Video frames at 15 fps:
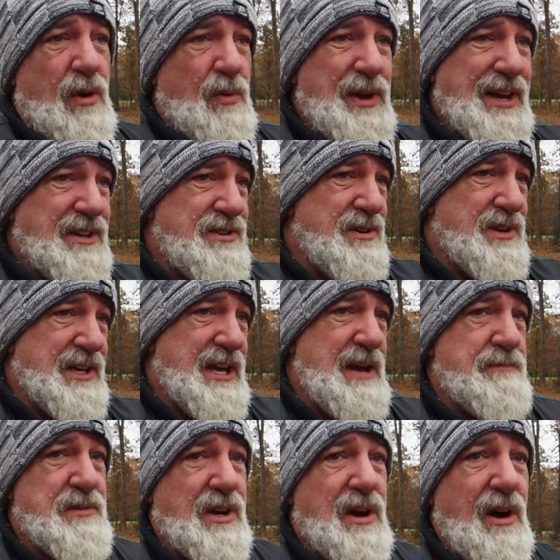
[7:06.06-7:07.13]
we can do to
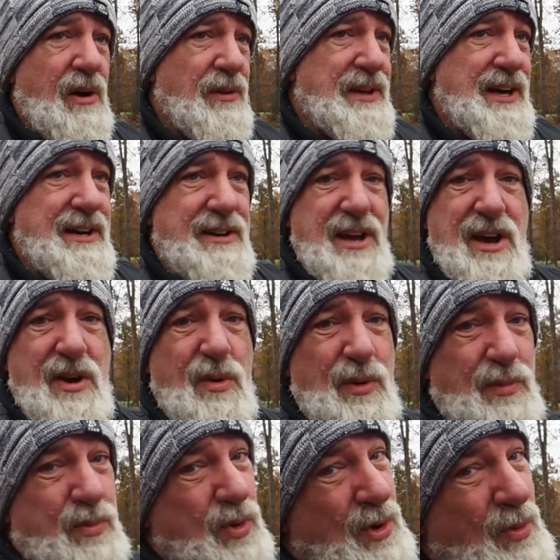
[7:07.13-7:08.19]
keep the cold out,
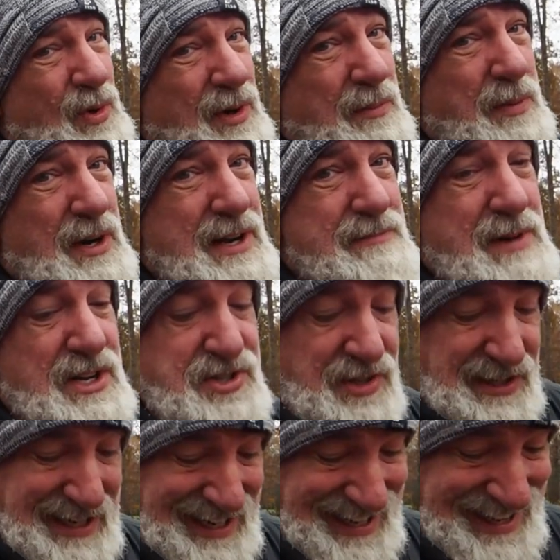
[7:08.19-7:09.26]
we'll work pretty much on
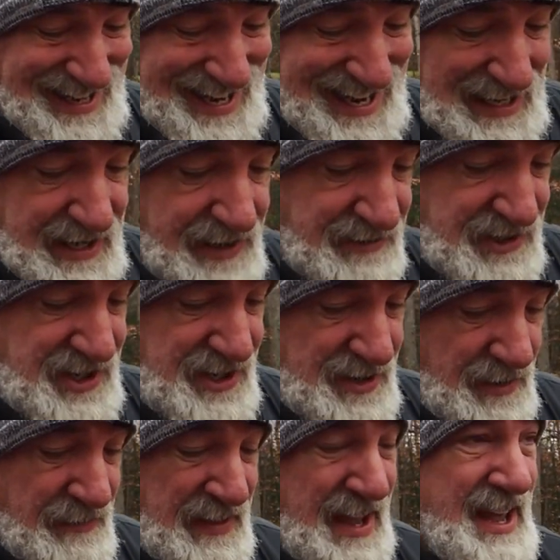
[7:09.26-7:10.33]
getting the heat out
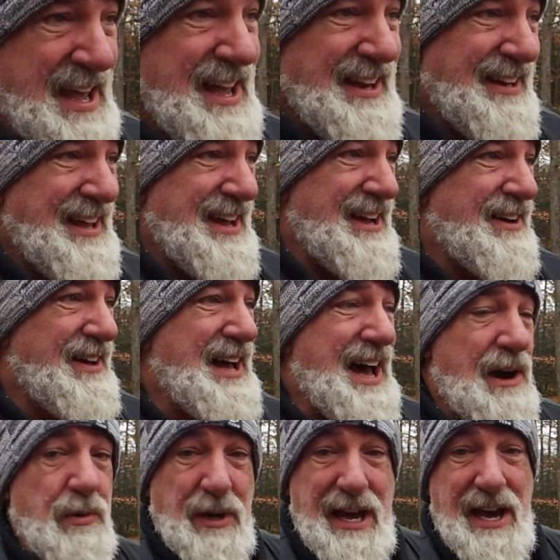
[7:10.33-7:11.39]
too. Now, I
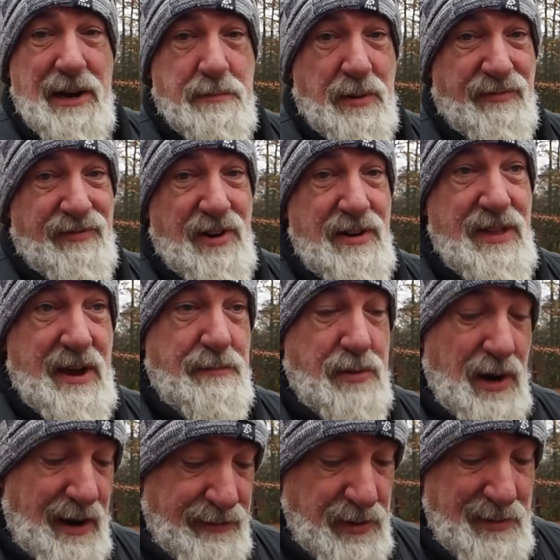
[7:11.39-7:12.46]
would kind of prefer that
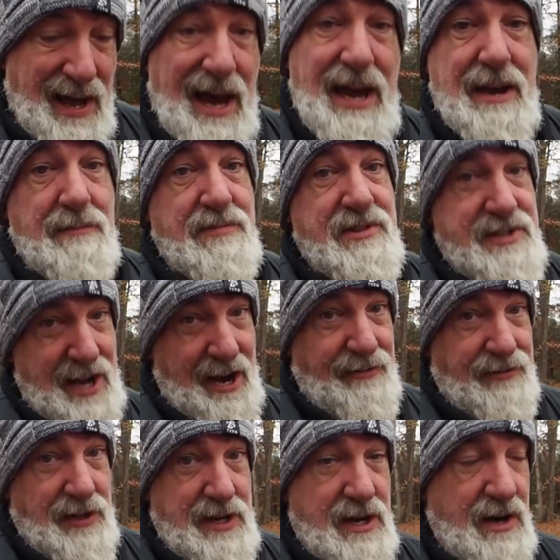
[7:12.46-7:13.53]
problem. I am
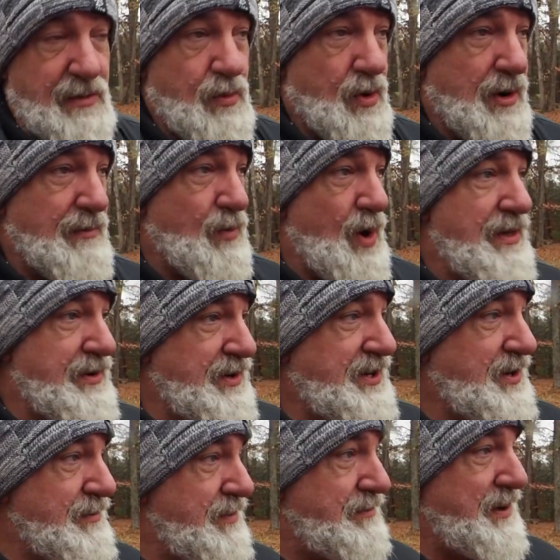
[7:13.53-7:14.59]
definitely a warm weather
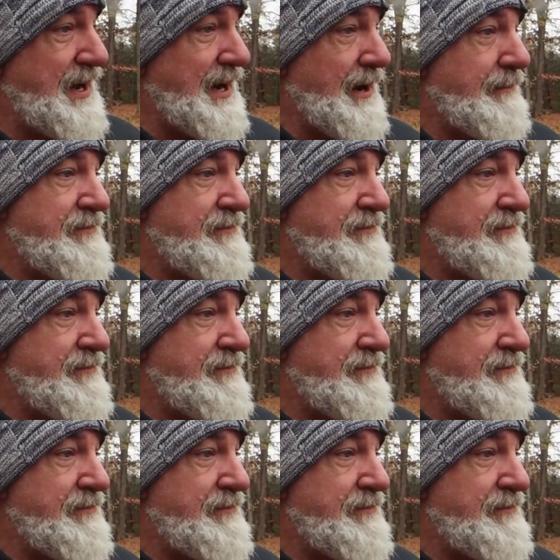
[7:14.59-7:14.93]
human being.